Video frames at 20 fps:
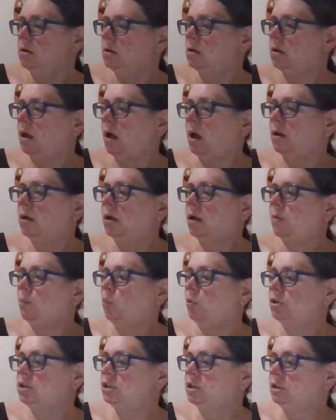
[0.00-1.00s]

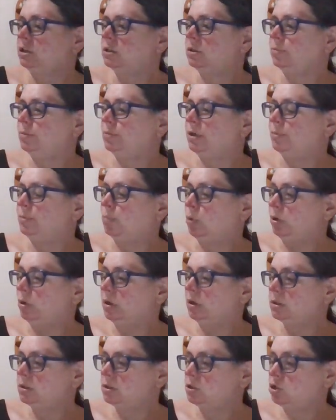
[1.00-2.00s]
Witchelt
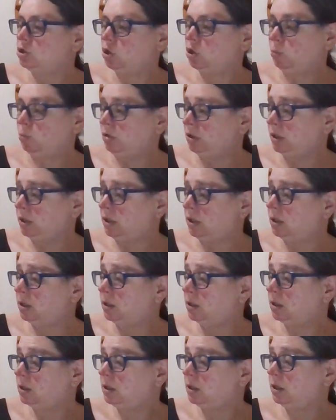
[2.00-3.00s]
Imports Jobelin
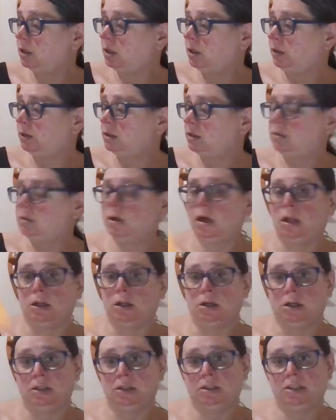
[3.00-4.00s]
in the
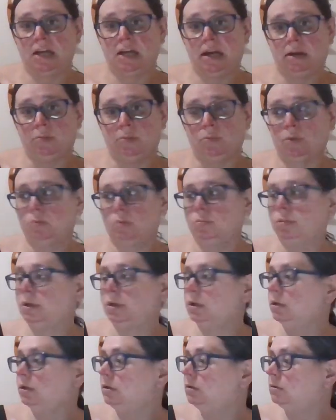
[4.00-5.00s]
color Denim
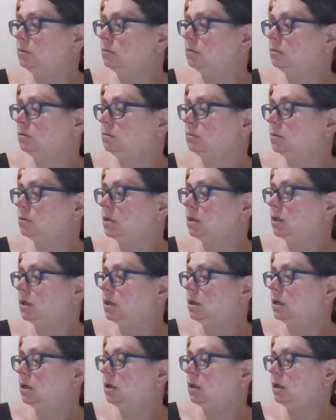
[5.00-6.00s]
Blue.
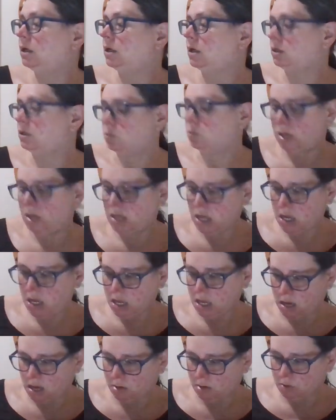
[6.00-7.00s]
28
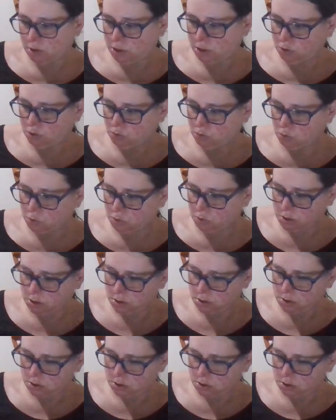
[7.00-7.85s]
count 1/2